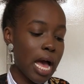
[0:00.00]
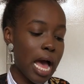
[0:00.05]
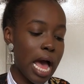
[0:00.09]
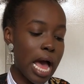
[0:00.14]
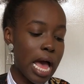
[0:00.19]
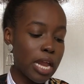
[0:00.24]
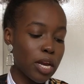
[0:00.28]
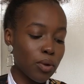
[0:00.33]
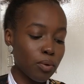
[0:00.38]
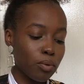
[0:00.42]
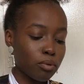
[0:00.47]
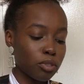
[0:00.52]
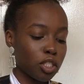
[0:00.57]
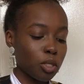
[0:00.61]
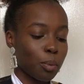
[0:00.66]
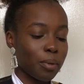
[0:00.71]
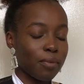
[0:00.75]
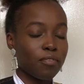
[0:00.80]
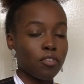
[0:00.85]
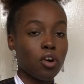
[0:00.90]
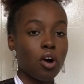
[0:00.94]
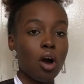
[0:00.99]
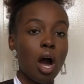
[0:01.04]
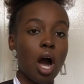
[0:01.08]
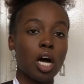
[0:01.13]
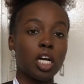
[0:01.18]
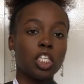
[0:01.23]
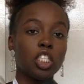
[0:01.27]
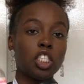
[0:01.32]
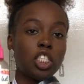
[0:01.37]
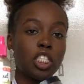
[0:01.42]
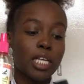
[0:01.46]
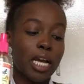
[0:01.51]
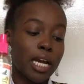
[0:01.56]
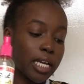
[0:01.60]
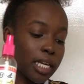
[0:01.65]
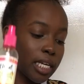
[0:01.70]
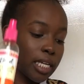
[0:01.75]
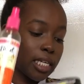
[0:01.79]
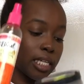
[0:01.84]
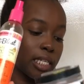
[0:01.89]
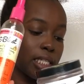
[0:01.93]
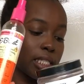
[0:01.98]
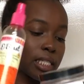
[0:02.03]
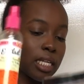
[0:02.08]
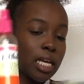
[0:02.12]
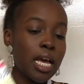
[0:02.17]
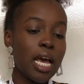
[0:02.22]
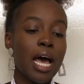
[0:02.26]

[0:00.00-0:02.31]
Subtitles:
and also we've got Aunt Jackie's,